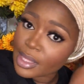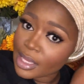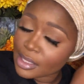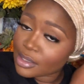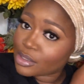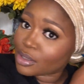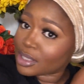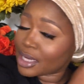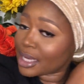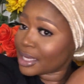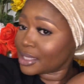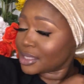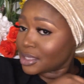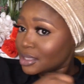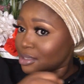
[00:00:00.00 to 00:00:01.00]
ensure that
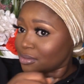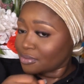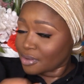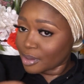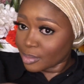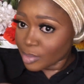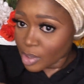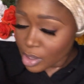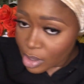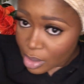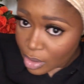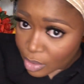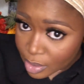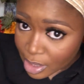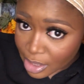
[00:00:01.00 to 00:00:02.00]
it is firm.
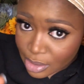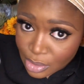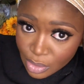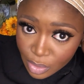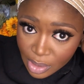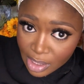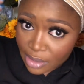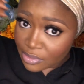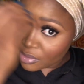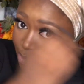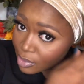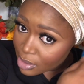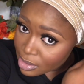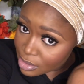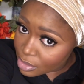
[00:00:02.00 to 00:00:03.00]
Okay, so if you
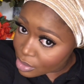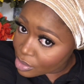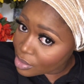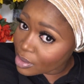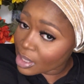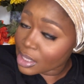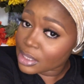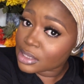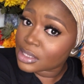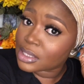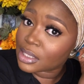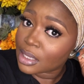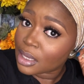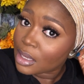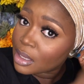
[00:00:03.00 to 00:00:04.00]
want to
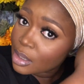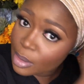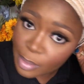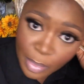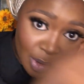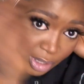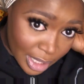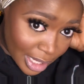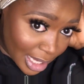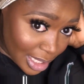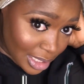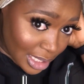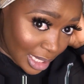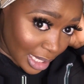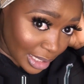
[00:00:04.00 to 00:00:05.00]
create more
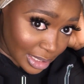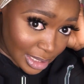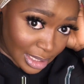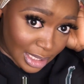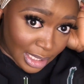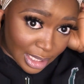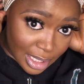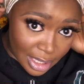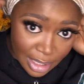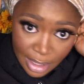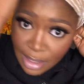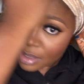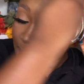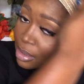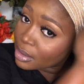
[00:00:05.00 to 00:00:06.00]
layers, you can see
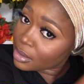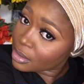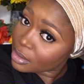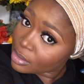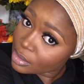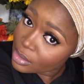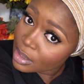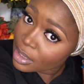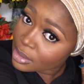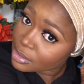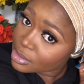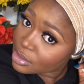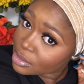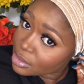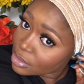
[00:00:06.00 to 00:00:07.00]
you can
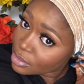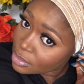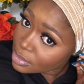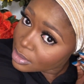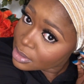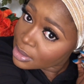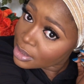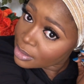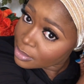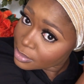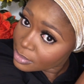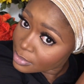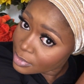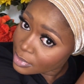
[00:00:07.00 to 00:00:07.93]
just do same